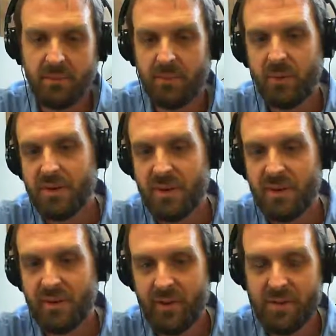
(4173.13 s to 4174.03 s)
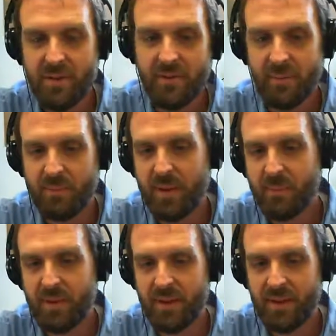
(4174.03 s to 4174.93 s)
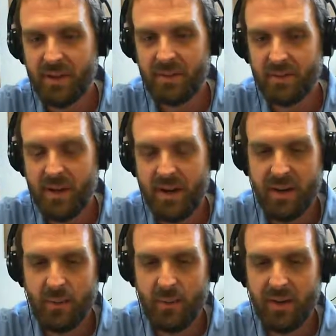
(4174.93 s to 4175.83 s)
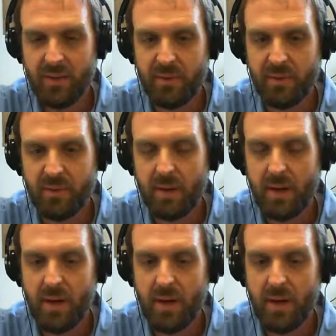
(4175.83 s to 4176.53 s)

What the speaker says: Those good reviews are from people that read all the way through.